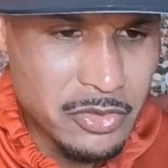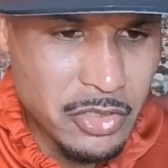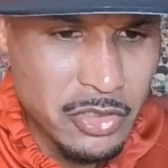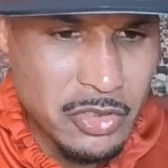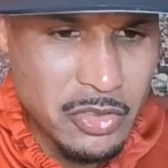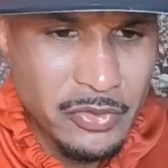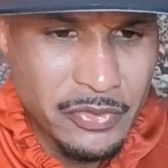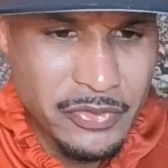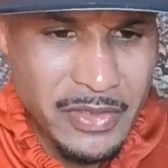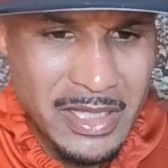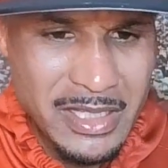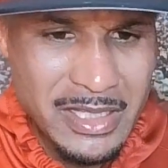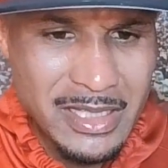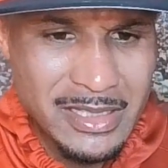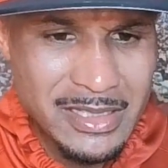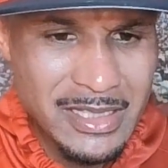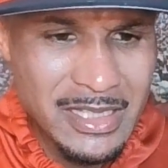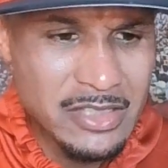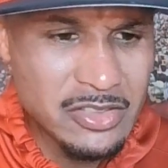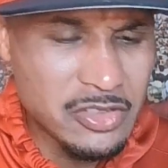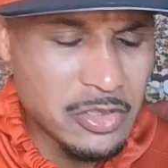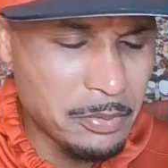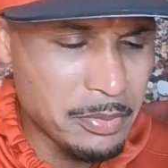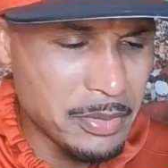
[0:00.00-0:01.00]
do you think
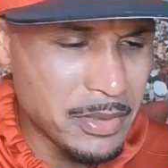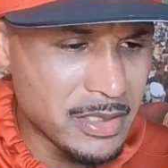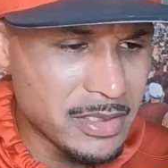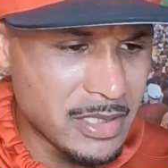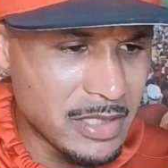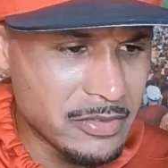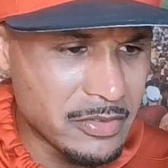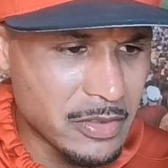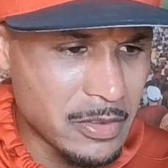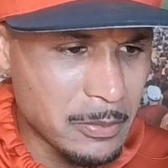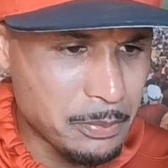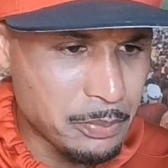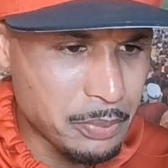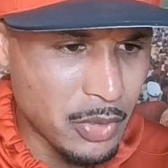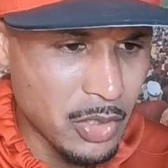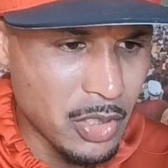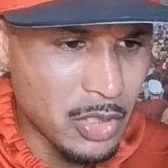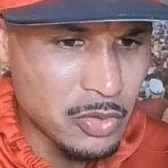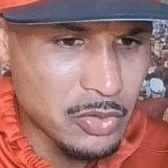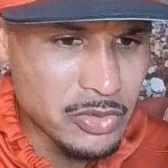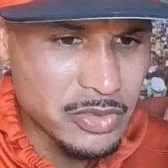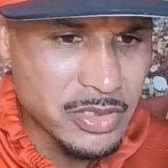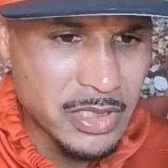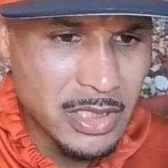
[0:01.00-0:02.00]
it needs to be another
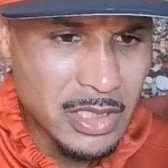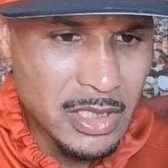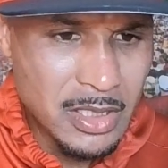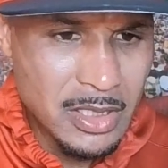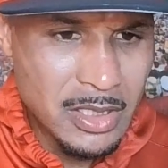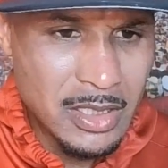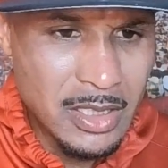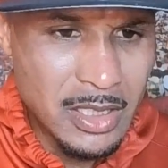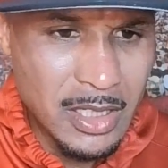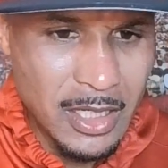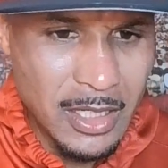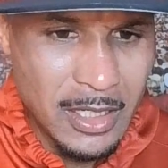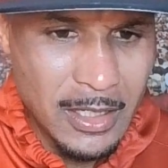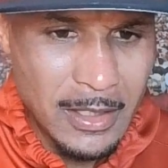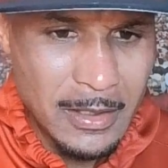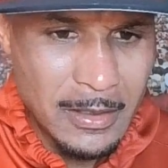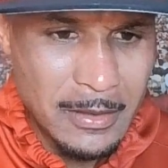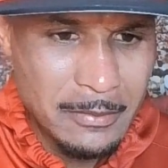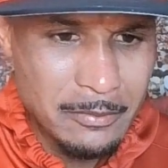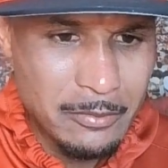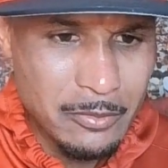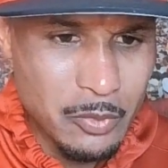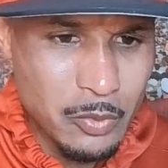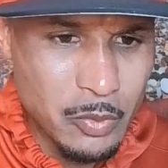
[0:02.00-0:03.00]
approach
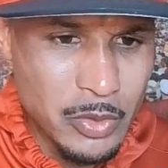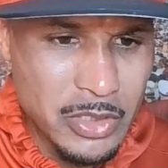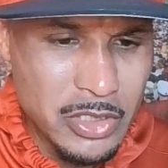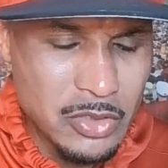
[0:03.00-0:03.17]
um,